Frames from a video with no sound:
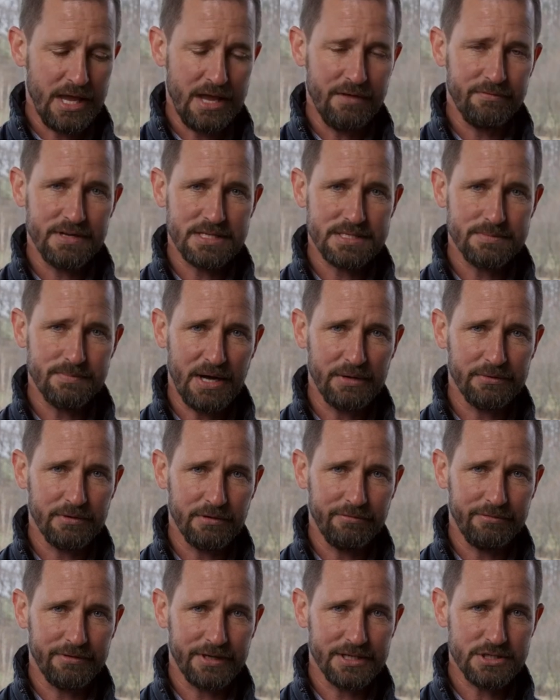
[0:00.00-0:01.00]
if it's
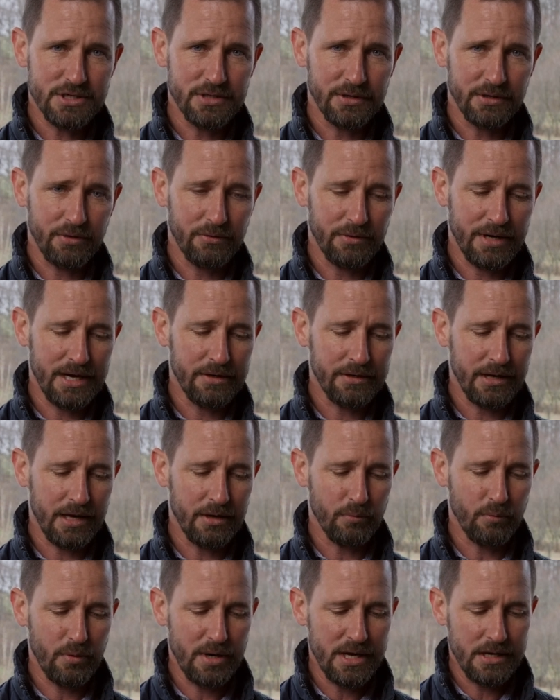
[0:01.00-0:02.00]
mounted flush in the ground
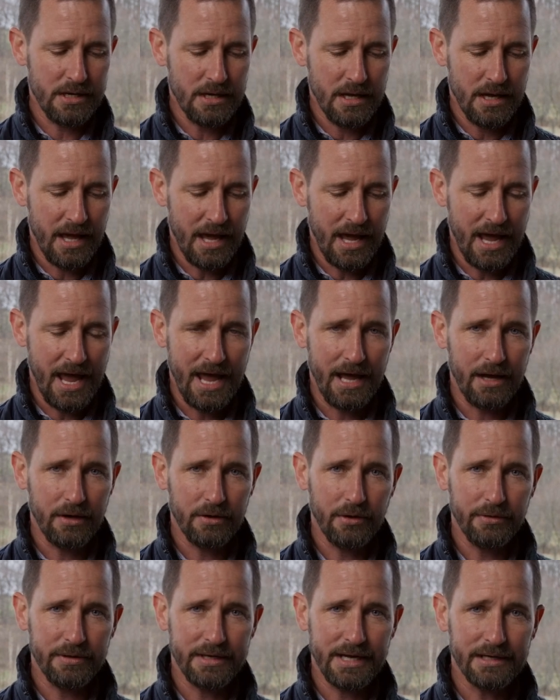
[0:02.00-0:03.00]
and we
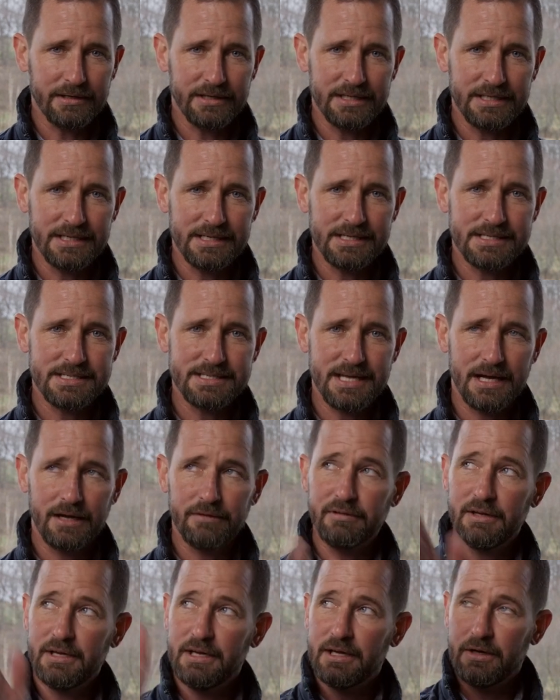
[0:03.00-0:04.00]
angle the LED
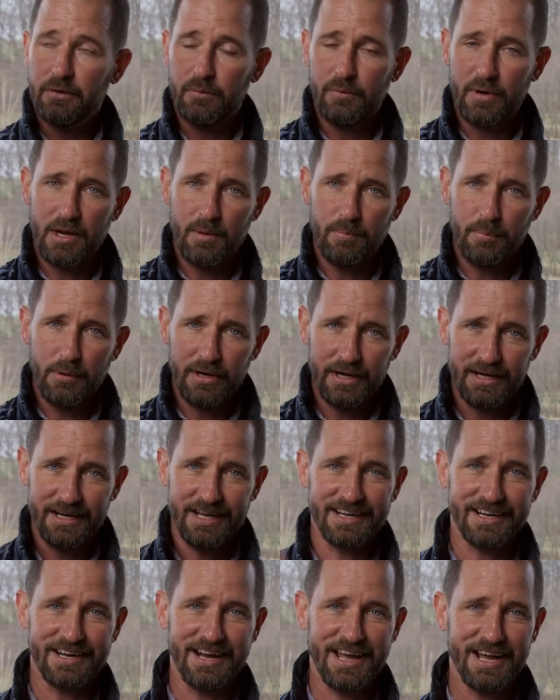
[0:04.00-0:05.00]
itself, we could put it
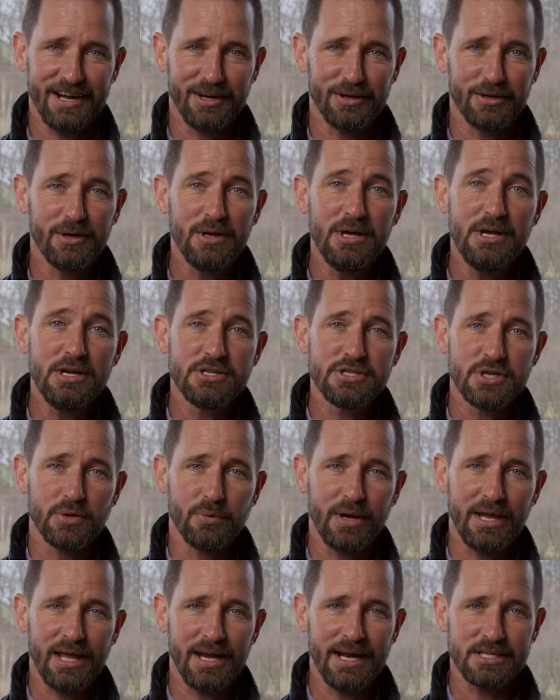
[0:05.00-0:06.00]
at an angle. So
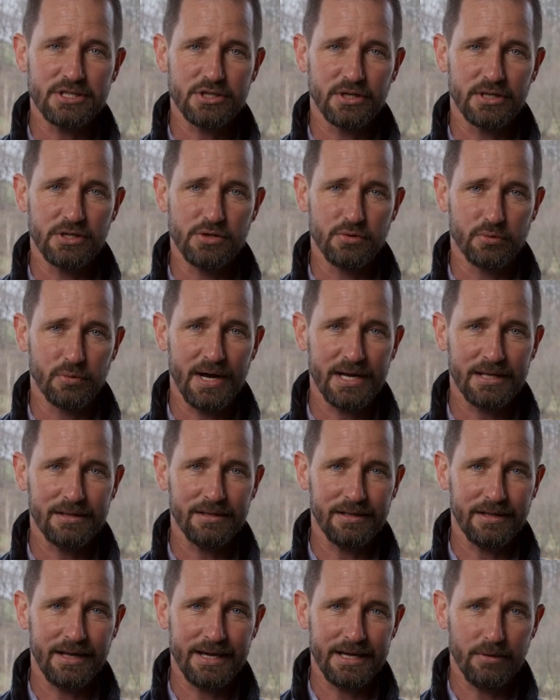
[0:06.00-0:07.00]
we could actually direct
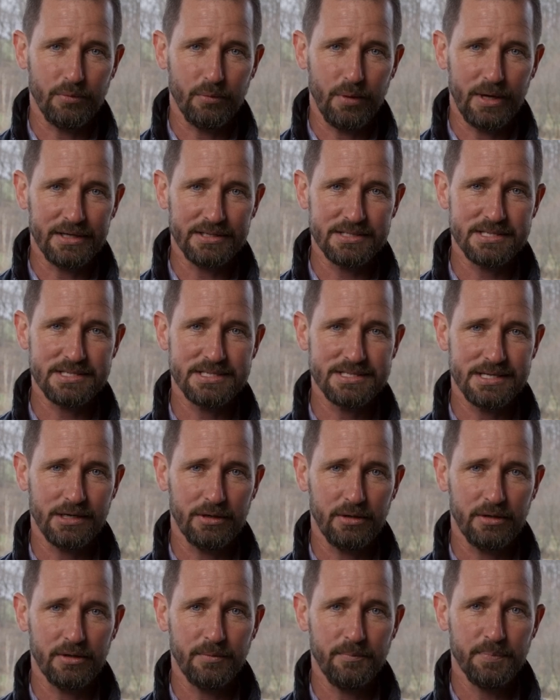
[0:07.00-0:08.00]
the light while it's
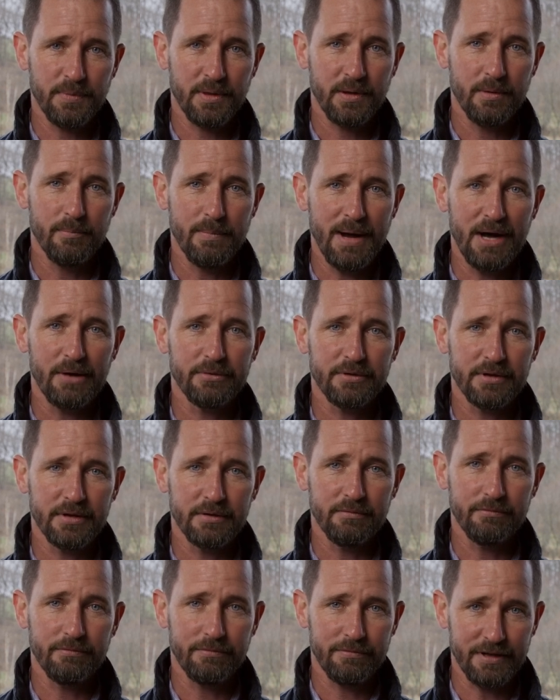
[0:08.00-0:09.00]
still
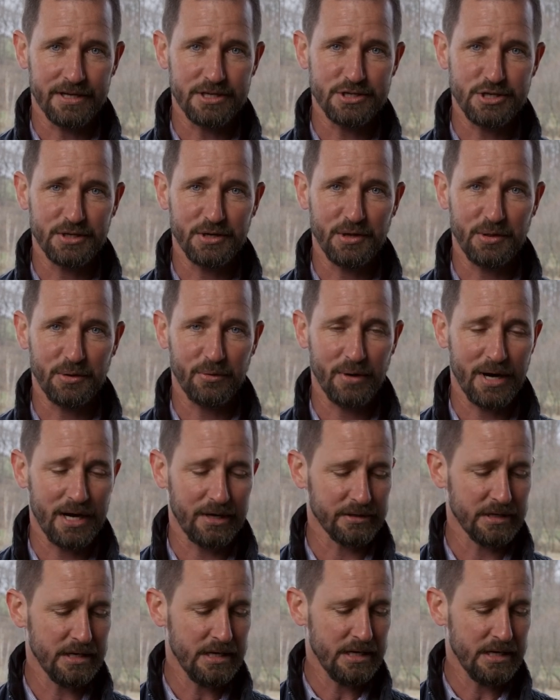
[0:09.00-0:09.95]
mounted flush into the ground.